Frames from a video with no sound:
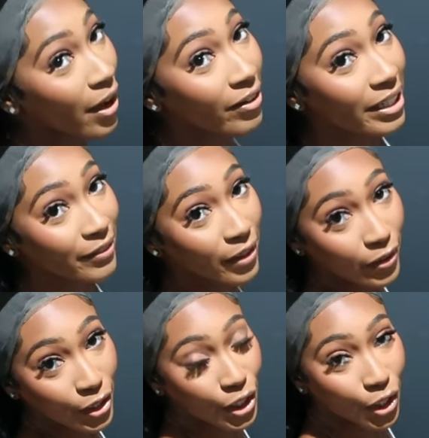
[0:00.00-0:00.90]
very,
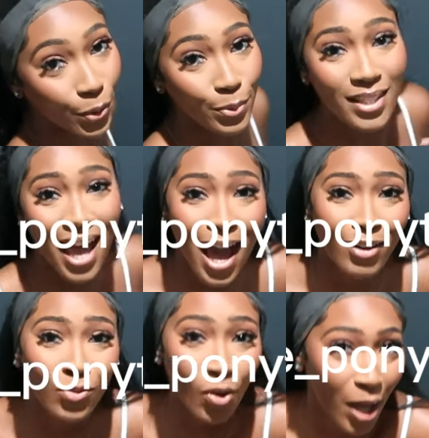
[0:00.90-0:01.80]
very cute.
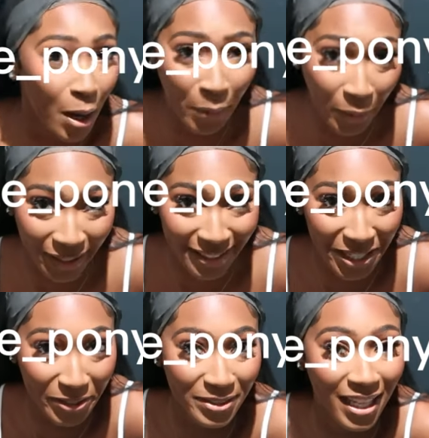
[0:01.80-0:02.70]
I wore it on
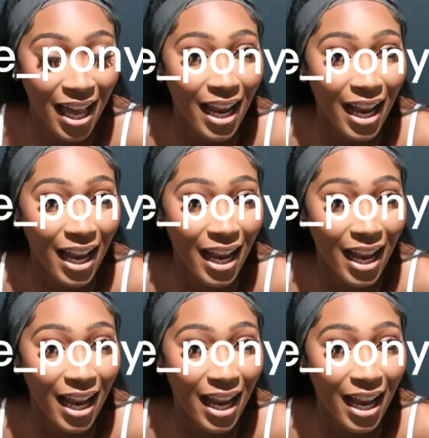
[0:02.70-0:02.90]
ponytails.